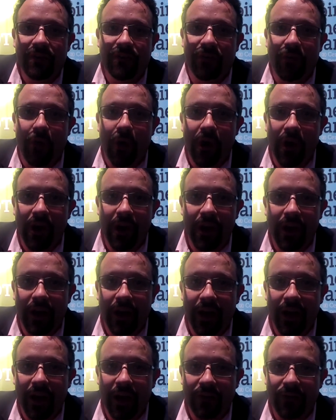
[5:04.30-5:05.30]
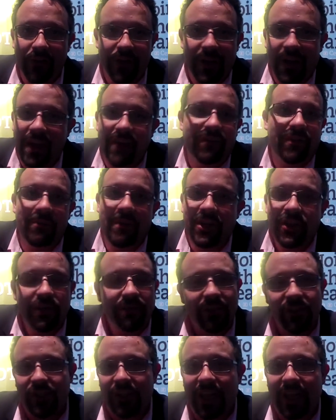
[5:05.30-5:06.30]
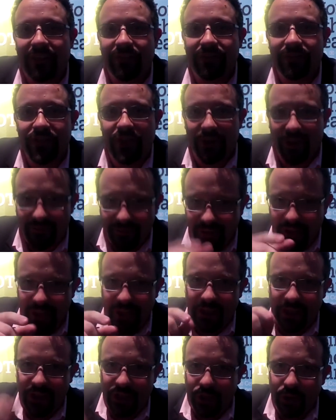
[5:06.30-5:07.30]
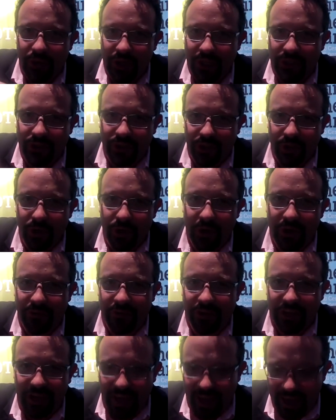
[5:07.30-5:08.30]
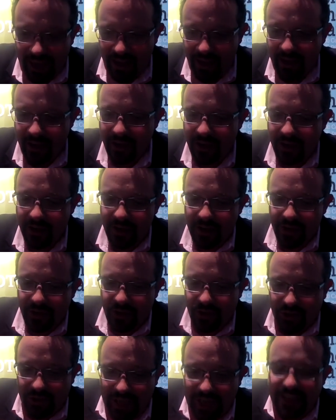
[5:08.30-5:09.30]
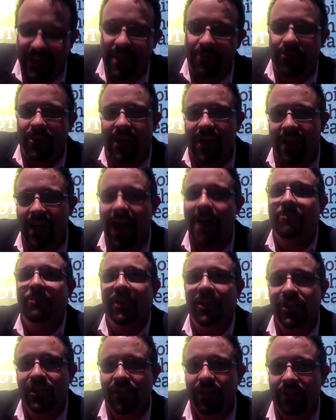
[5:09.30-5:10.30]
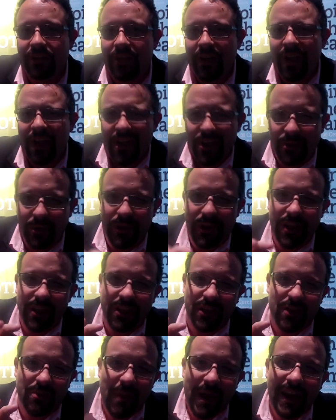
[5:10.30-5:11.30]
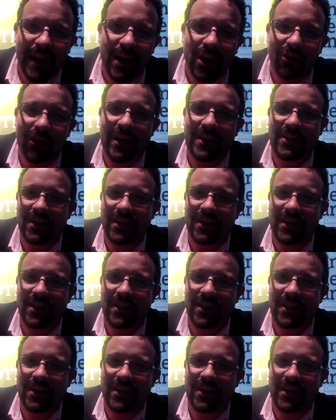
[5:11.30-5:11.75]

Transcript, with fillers: for, uh, for the information-rich life. So everything that you need to do every day to get something accomplished. So we think there's many great